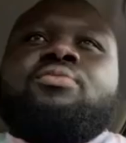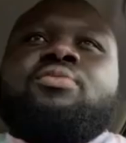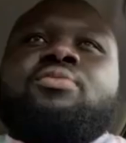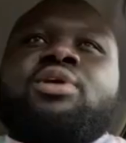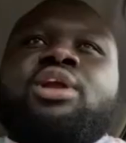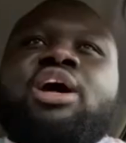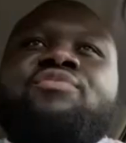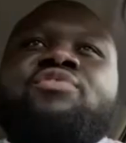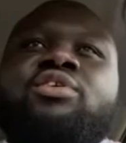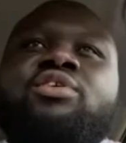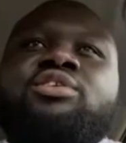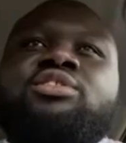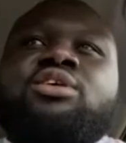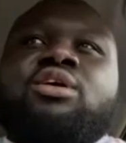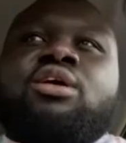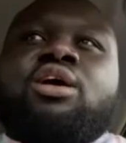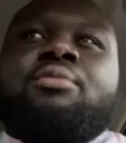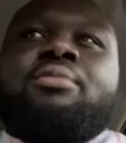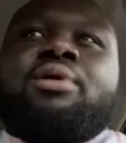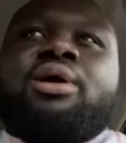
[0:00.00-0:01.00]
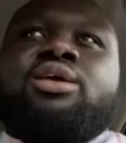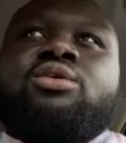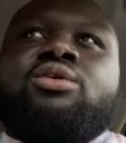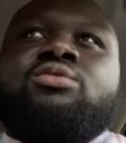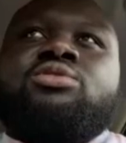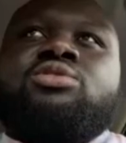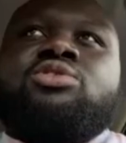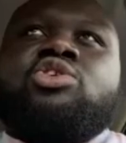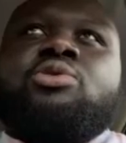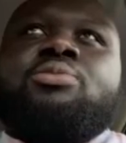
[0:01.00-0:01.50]
when I first started my
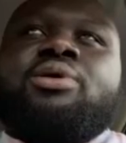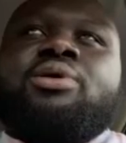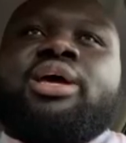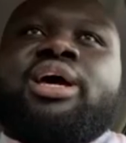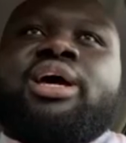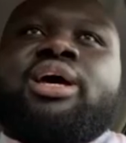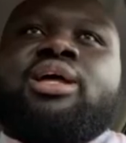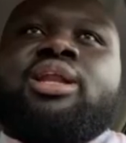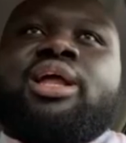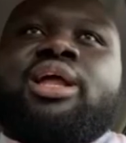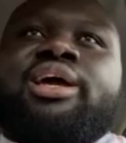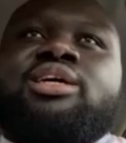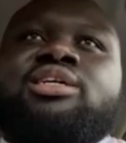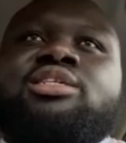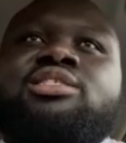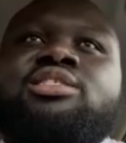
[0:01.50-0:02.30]
YouTube and got like